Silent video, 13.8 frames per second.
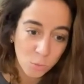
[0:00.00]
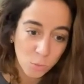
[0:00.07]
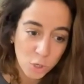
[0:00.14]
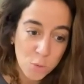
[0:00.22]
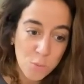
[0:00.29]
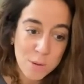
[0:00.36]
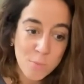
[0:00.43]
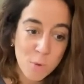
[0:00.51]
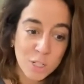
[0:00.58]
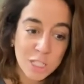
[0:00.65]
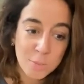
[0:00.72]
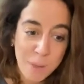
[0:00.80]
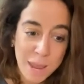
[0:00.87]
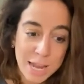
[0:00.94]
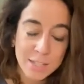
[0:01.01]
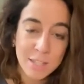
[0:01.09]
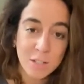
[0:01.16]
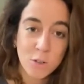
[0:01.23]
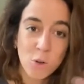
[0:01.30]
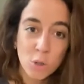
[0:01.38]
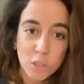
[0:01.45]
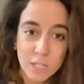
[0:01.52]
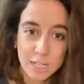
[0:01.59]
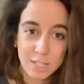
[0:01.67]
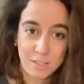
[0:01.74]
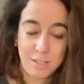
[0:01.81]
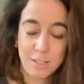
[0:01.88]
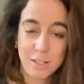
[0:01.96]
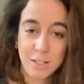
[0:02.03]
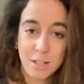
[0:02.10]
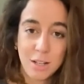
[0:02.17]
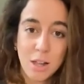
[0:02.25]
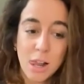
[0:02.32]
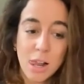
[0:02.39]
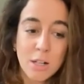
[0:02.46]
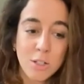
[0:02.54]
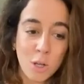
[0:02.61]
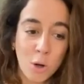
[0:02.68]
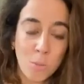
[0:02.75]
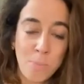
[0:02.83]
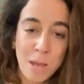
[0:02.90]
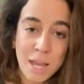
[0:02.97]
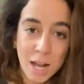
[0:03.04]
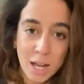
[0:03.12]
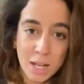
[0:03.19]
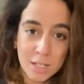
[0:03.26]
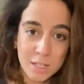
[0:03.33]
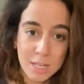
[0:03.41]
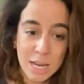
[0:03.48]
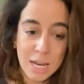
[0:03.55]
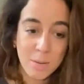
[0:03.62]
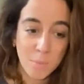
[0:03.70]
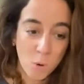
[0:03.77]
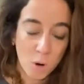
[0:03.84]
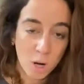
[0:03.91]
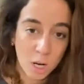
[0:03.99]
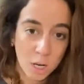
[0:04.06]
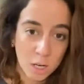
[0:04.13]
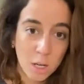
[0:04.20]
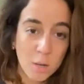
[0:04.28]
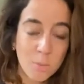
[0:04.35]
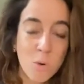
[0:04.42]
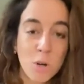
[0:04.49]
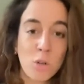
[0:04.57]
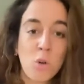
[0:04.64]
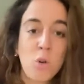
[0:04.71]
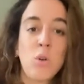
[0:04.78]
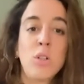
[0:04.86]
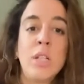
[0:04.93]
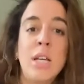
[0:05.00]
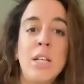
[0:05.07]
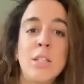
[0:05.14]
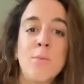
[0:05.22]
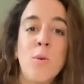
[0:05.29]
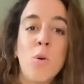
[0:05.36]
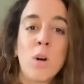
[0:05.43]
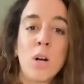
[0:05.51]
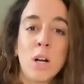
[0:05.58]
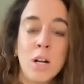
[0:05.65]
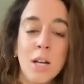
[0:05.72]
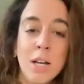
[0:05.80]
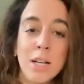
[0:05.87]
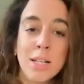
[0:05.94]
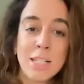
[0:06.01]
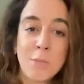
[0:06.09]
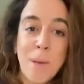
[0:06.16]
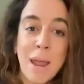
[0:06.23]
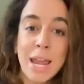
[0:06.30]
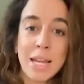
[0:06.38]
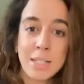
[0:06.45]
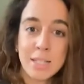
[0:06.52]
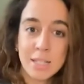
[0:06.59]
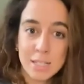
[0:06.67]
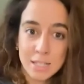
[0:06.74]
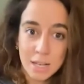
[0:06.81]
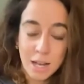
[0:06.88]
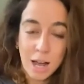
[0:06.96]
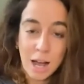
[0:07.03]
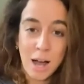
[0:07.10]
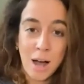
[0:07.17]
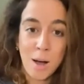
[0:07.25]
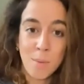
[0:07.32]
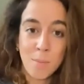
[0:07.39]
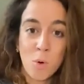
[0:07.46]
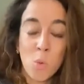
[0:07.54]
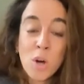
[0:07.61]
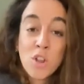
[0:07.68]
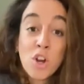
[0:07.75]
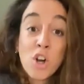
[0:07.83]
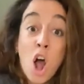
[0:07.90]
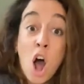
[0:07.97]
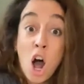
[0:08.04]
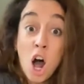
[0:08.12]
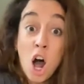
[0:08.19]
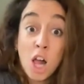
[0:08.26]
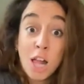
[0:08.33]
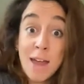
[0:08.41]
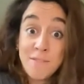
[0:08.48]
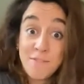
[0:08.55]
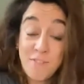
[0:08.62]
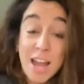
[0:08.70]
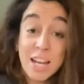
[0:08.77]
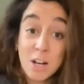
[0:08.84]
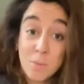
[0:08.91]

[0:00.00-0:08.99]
You bring more space, coolness. So Pittas need more coolness, more space, where they're all on fire,